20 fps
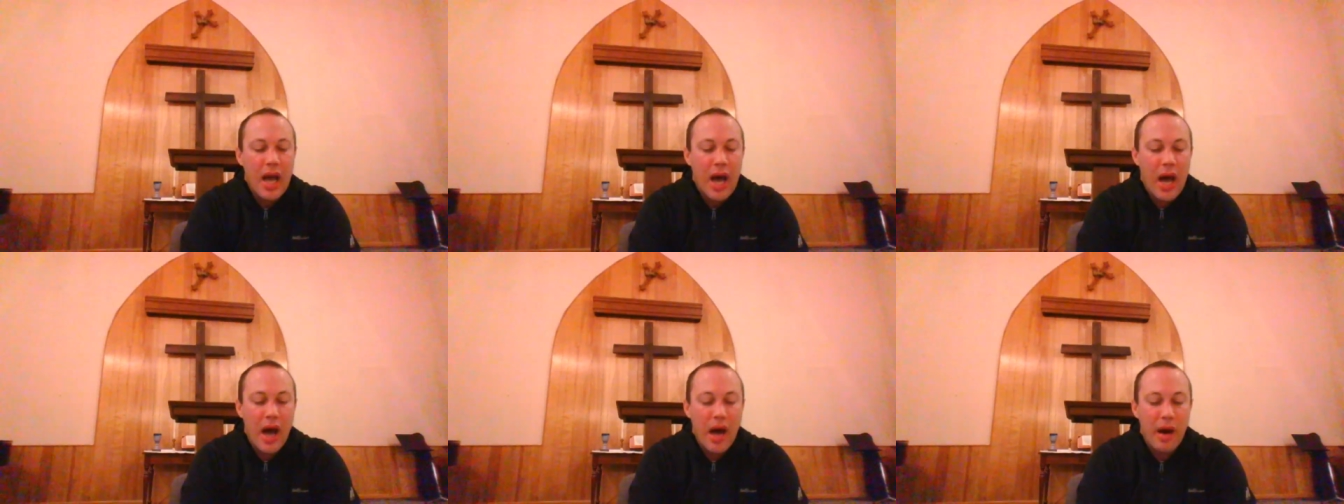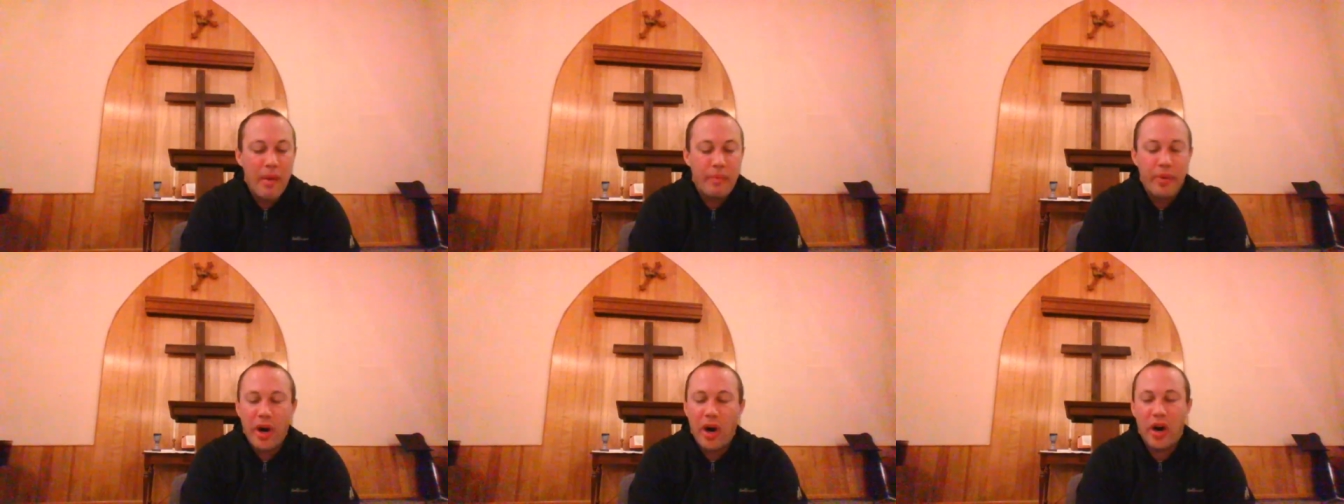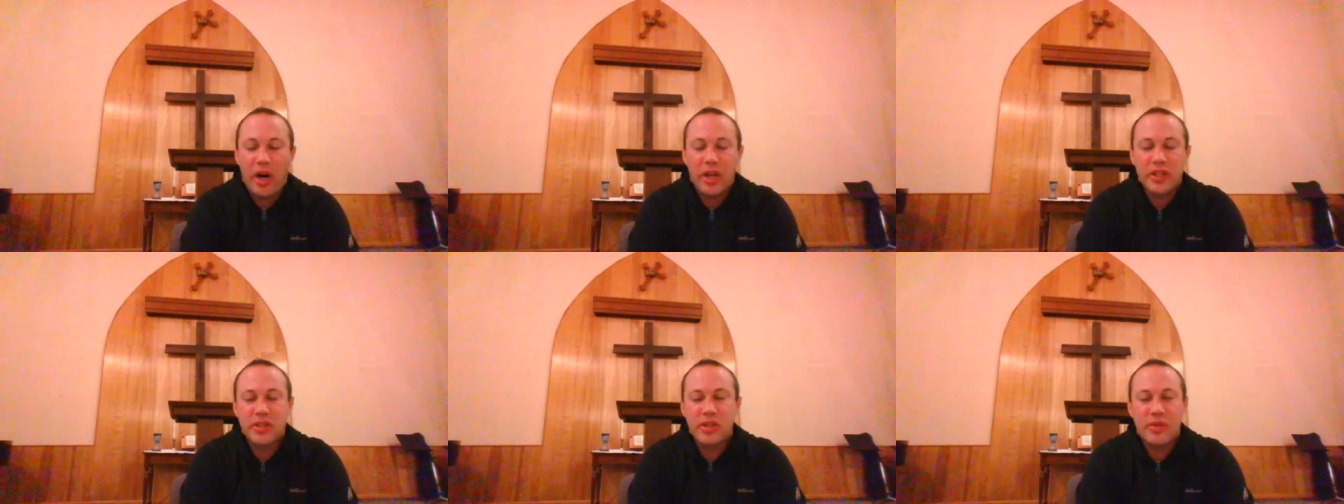uh, but
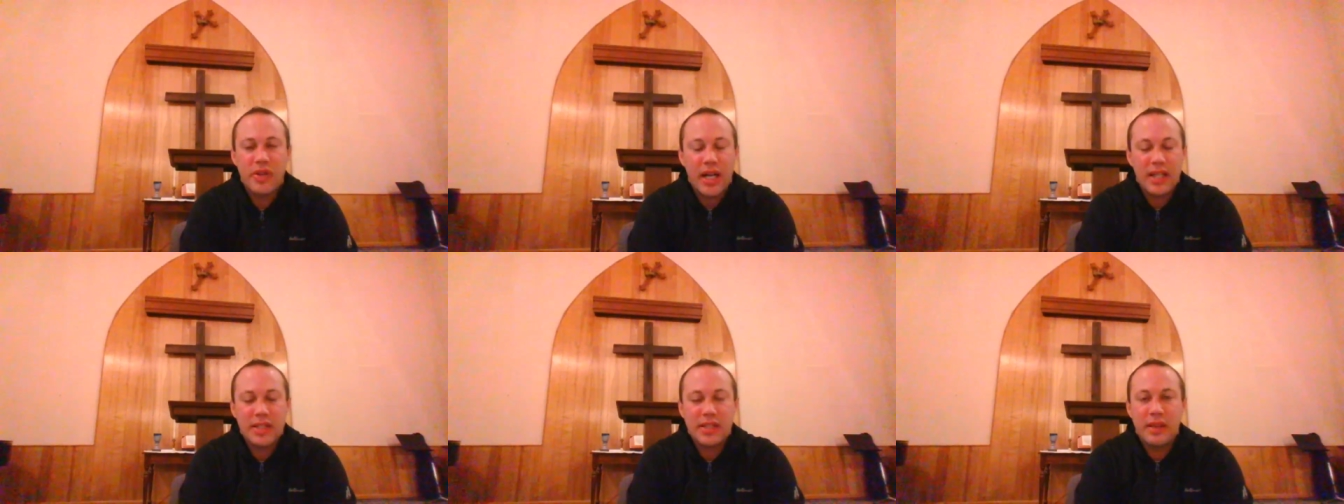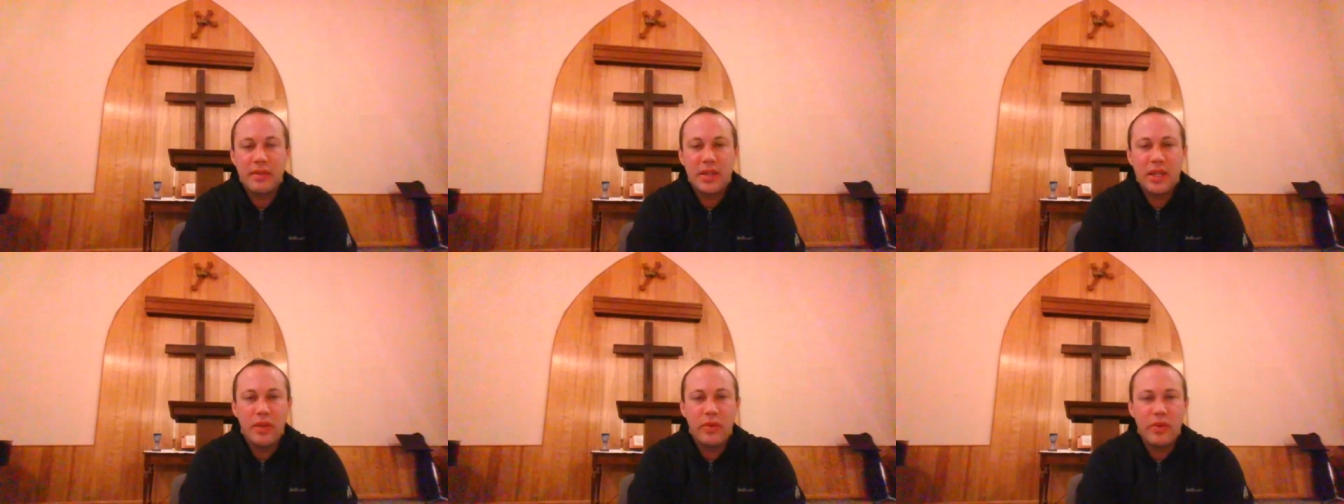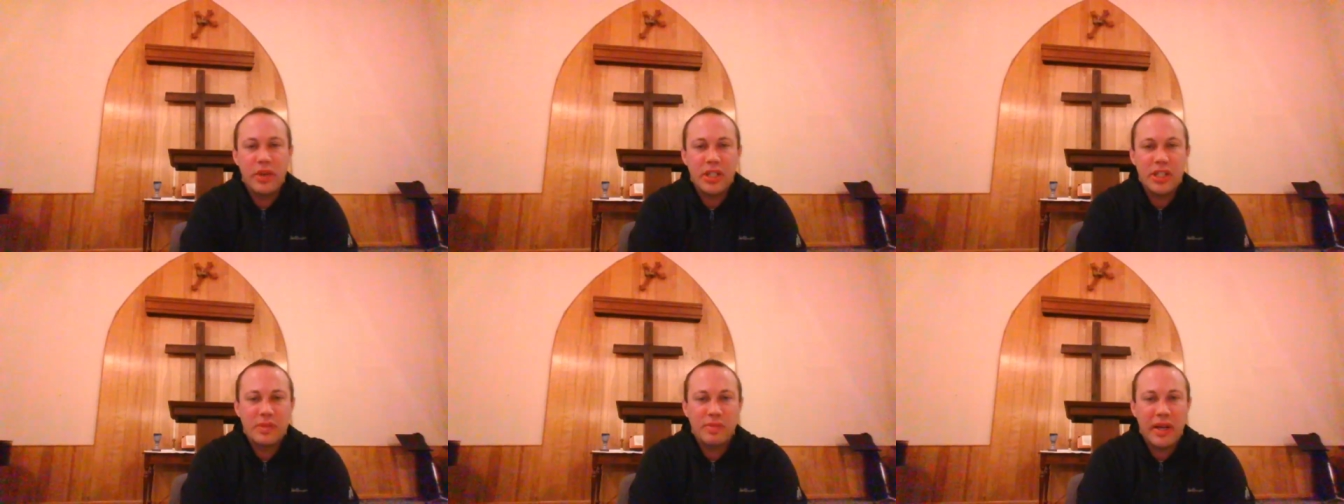also not something you
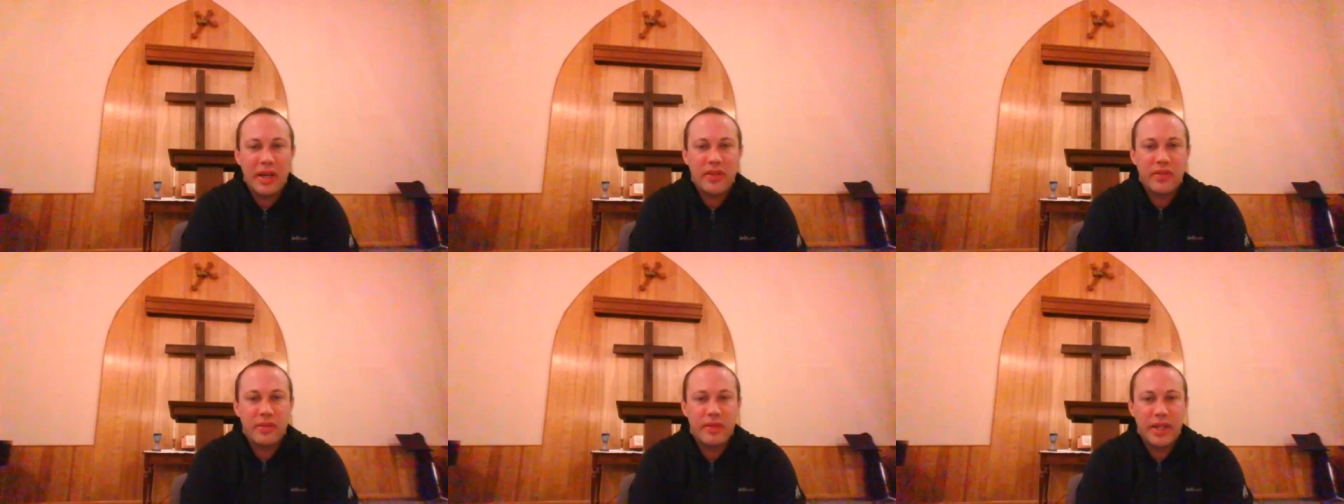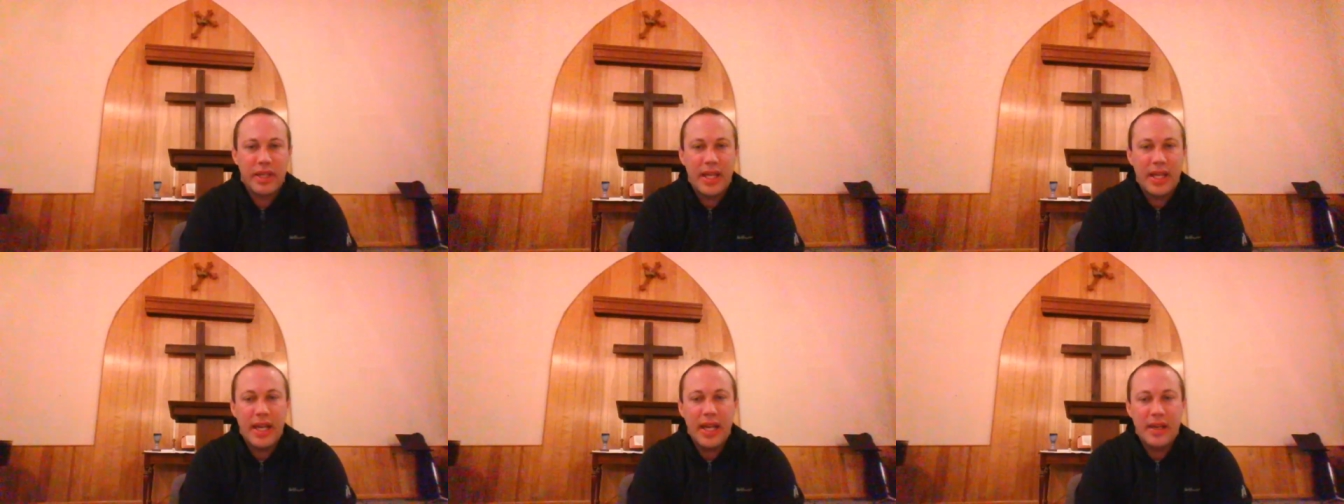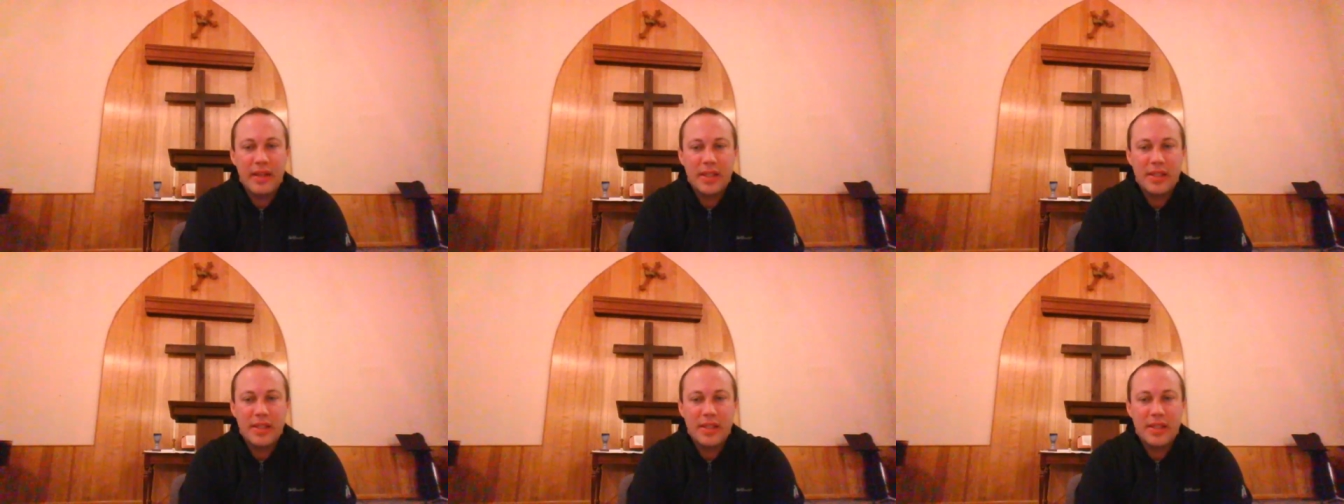would expect from a king.